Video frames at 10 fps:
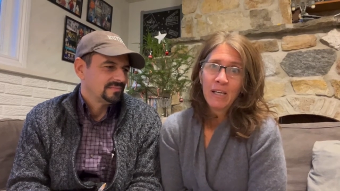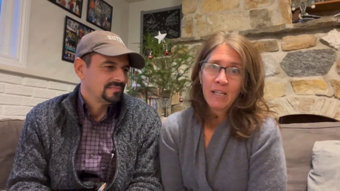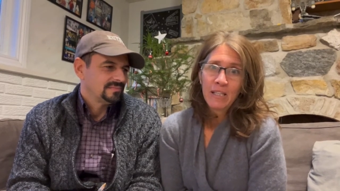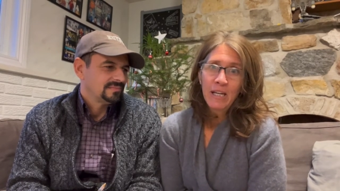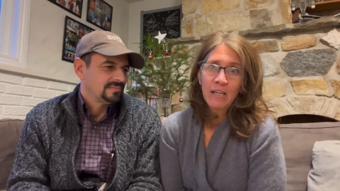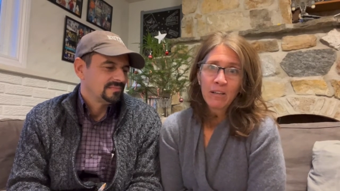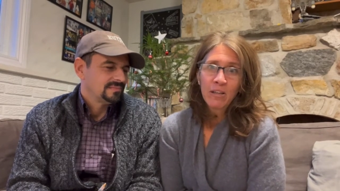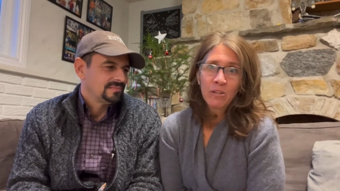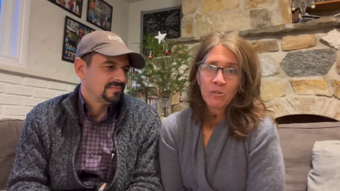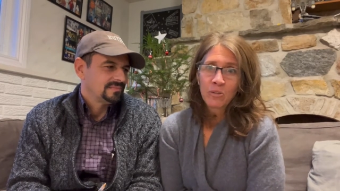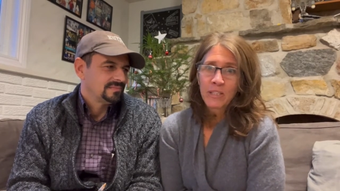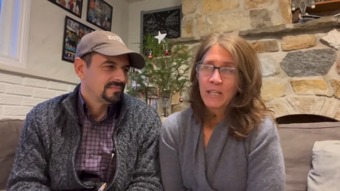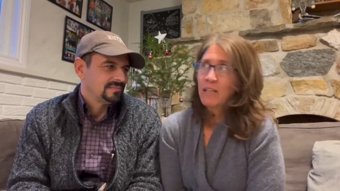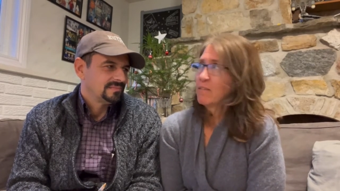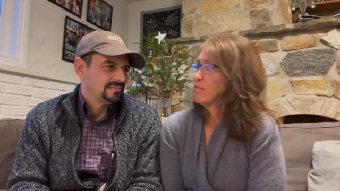Speaker 1: yeah, God knows
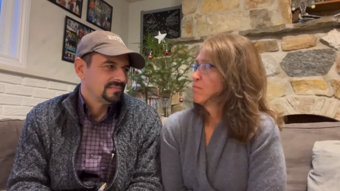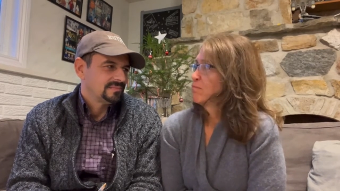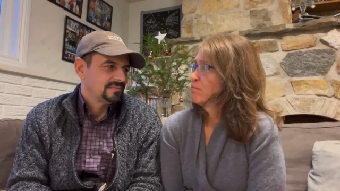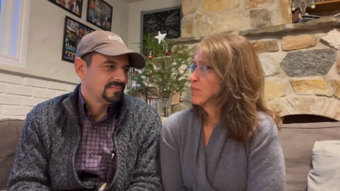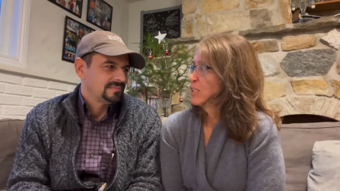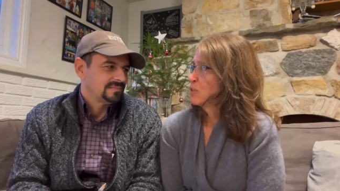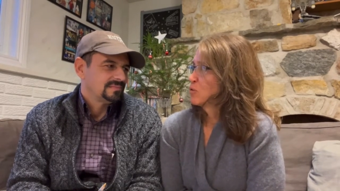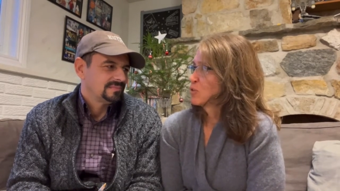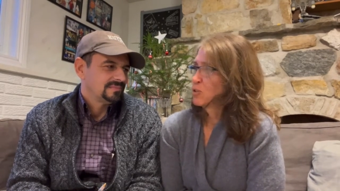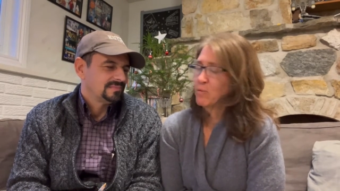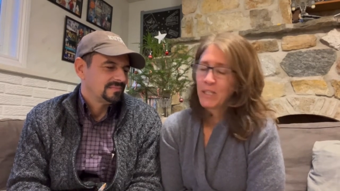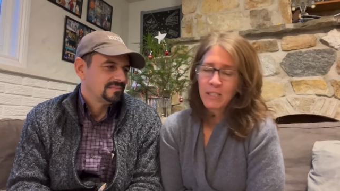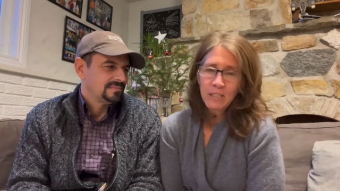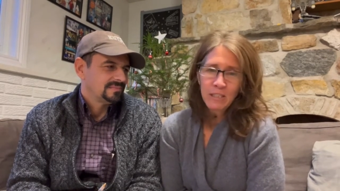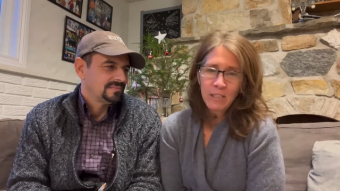that. He knows our
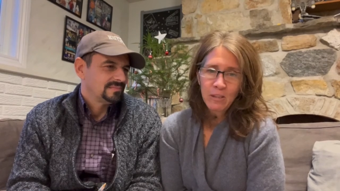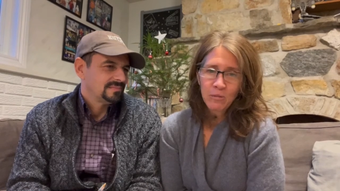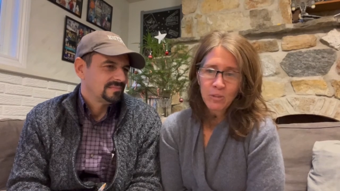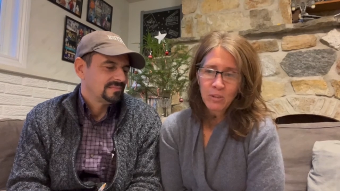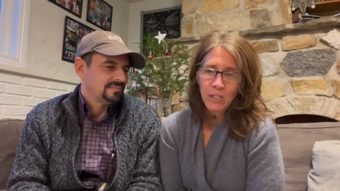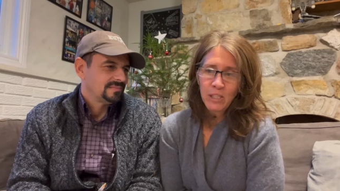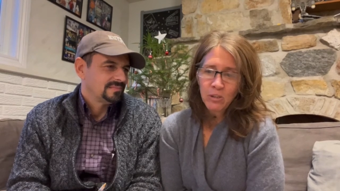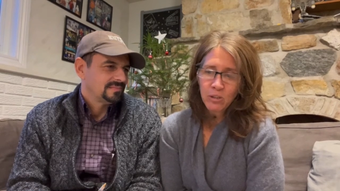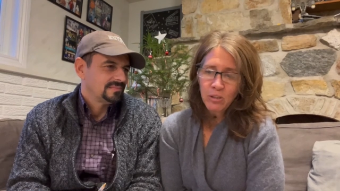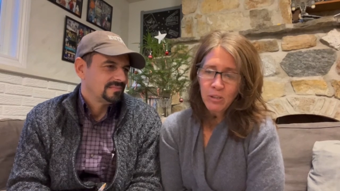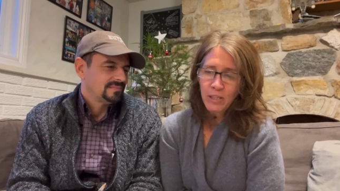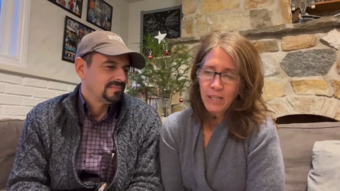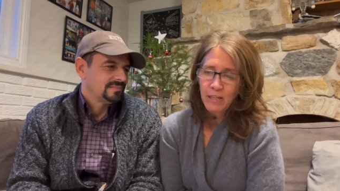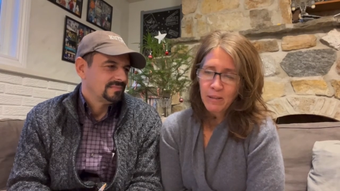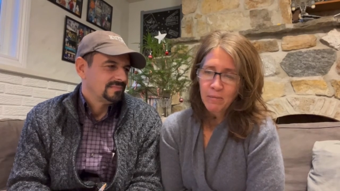weakness, He knows our nature.
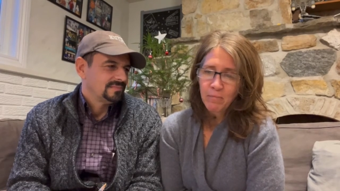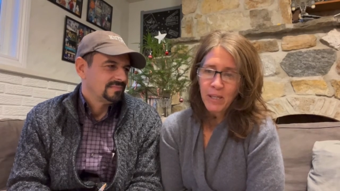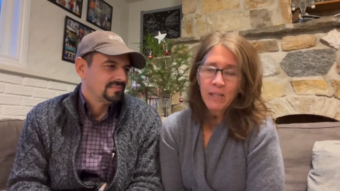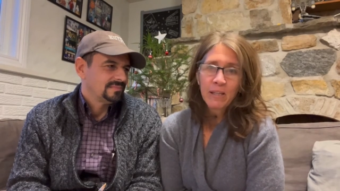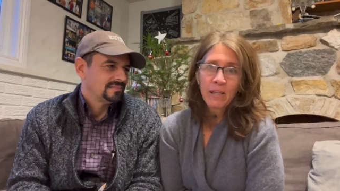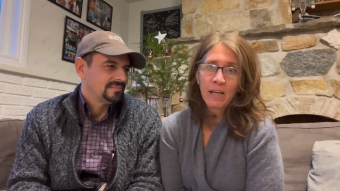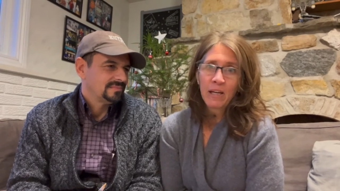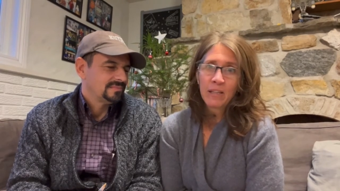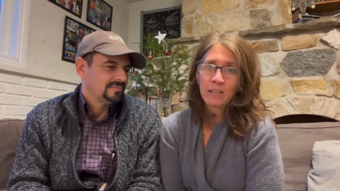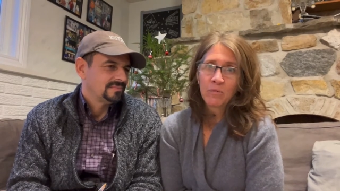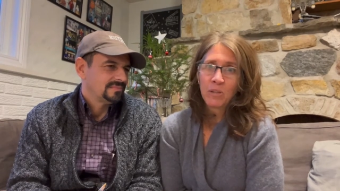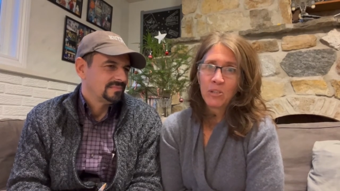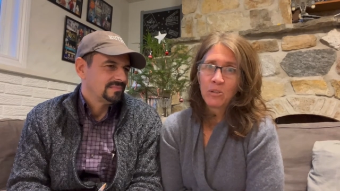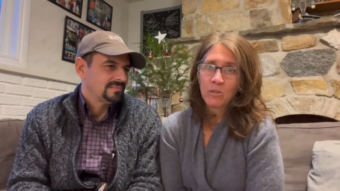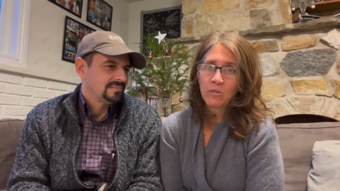Uh, but as we
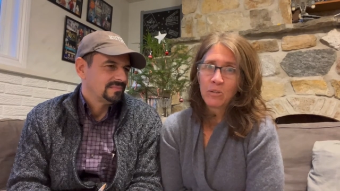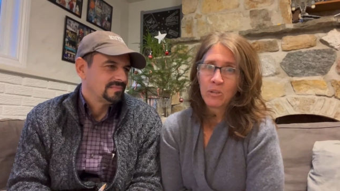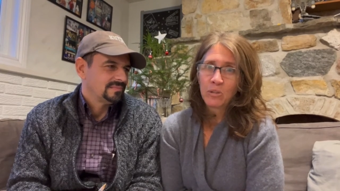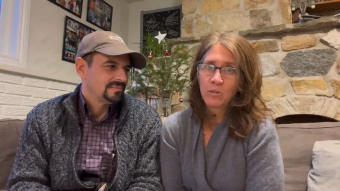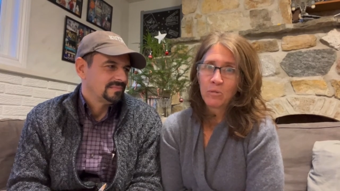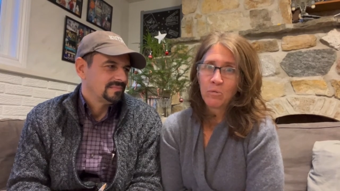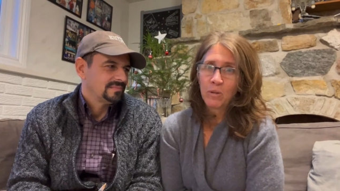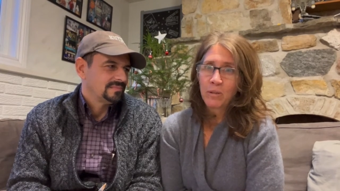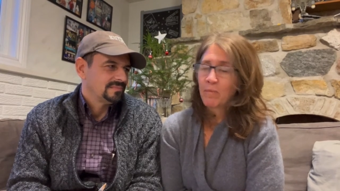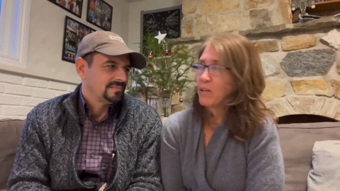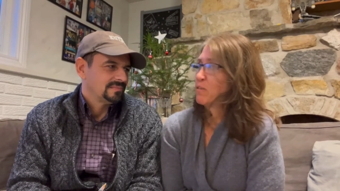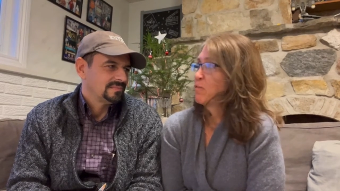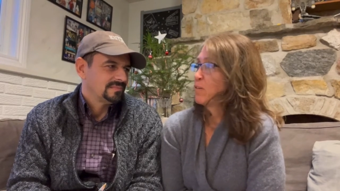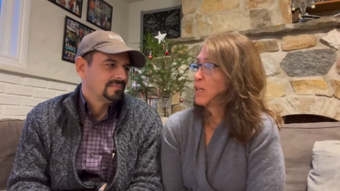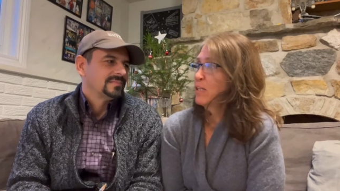choose to walk by
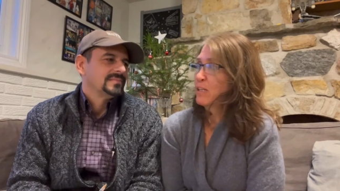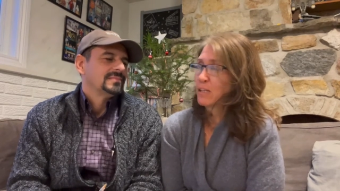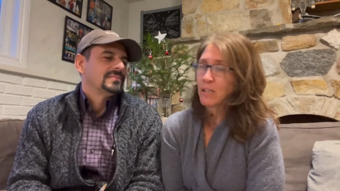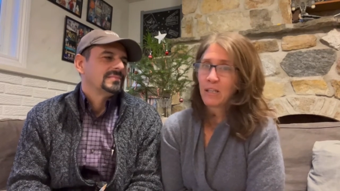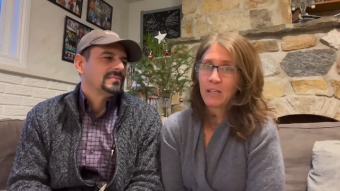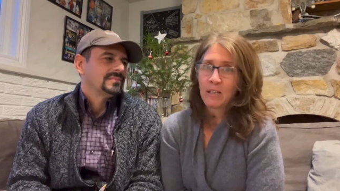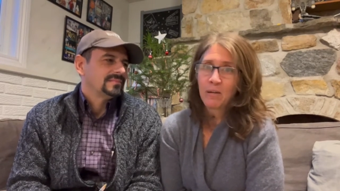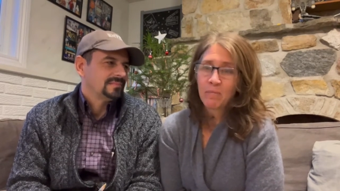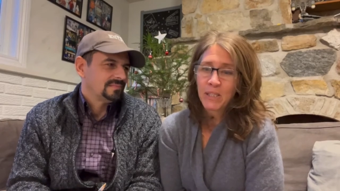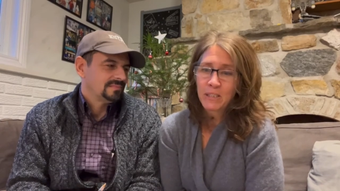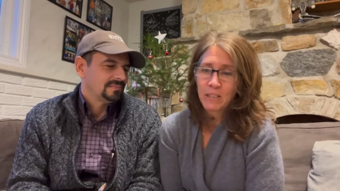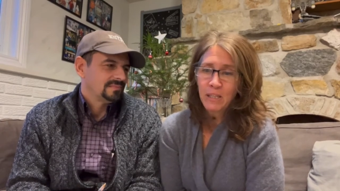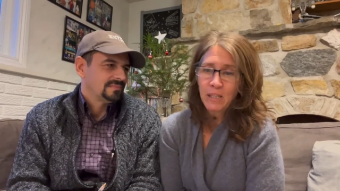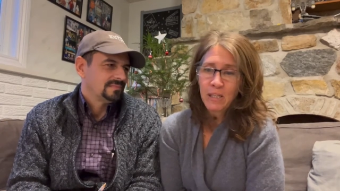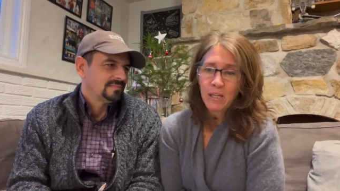faith and mm-hmm. not by
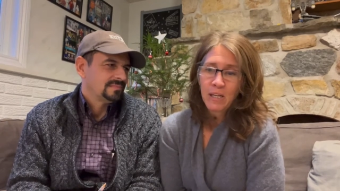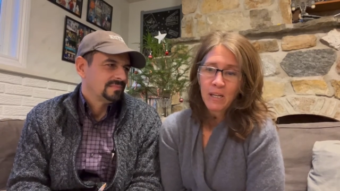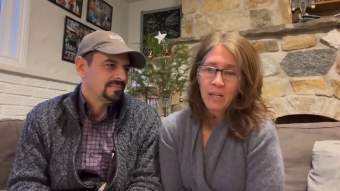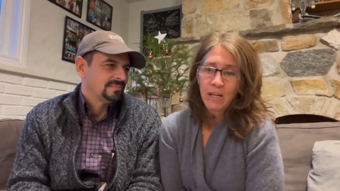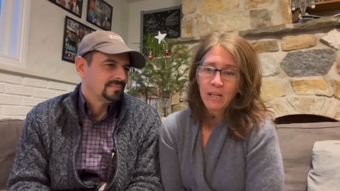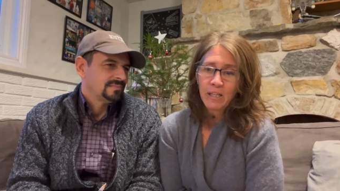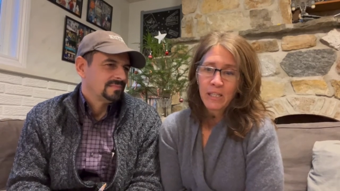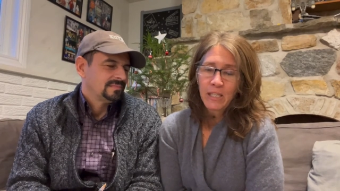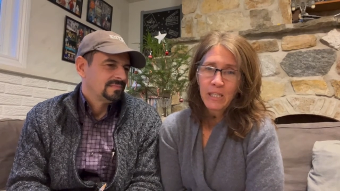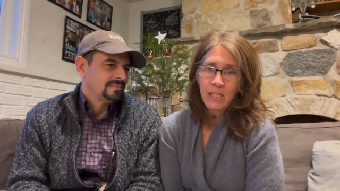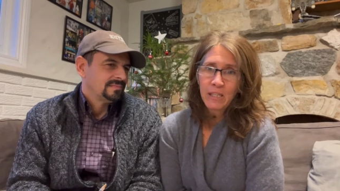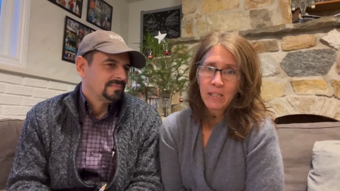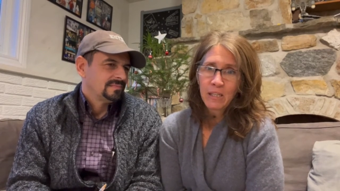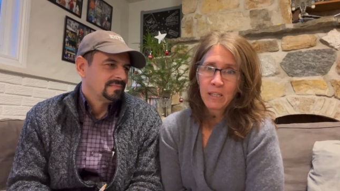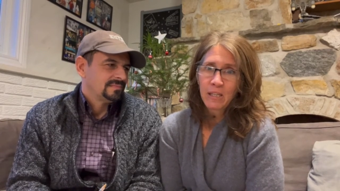sight, uh,
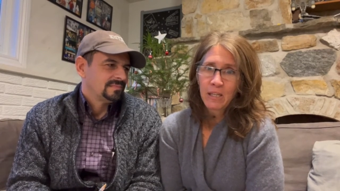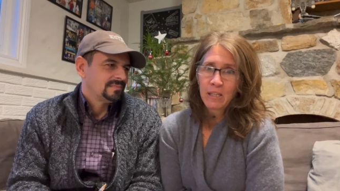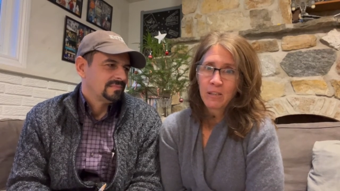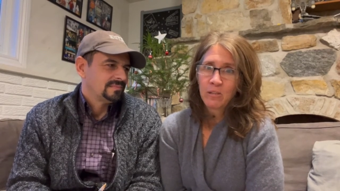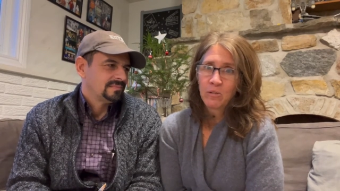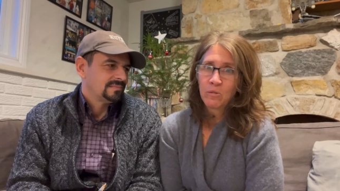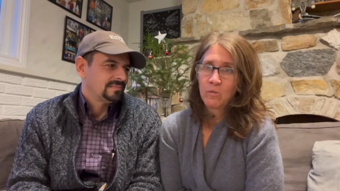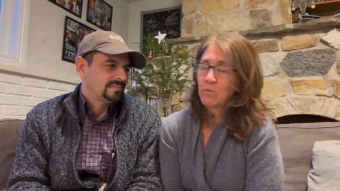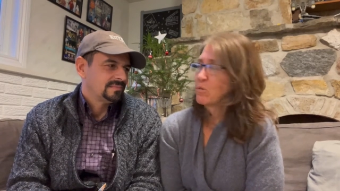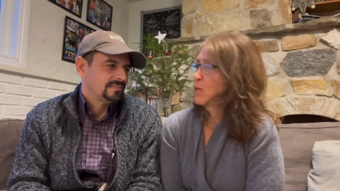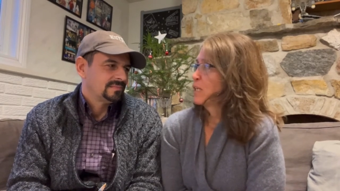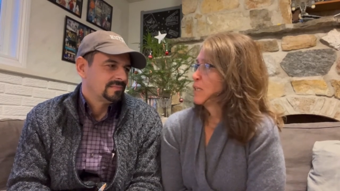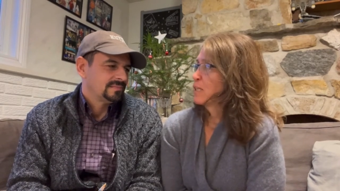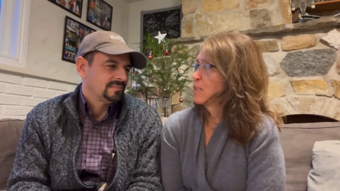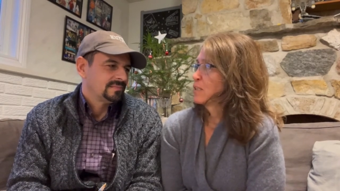He can do great
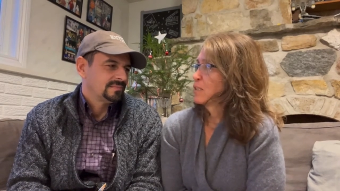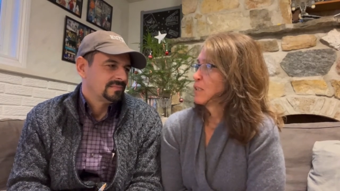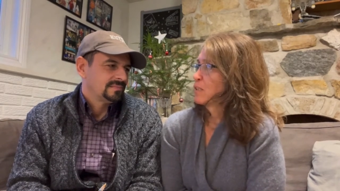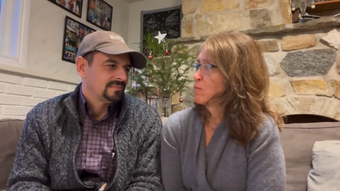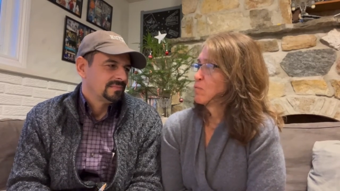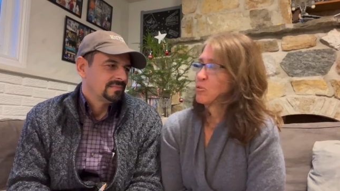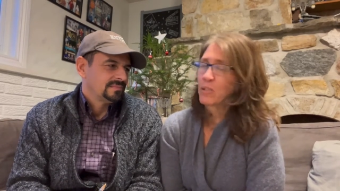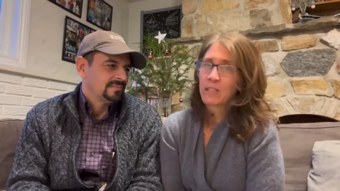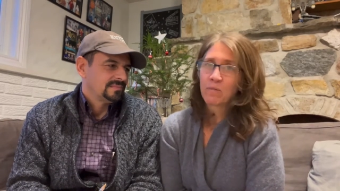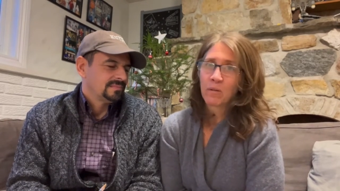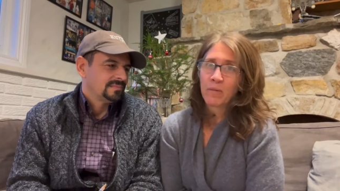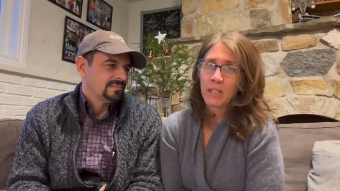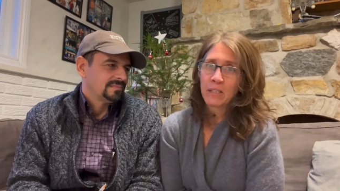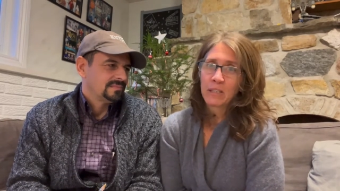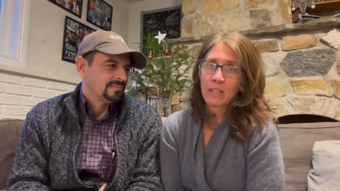things in transforming us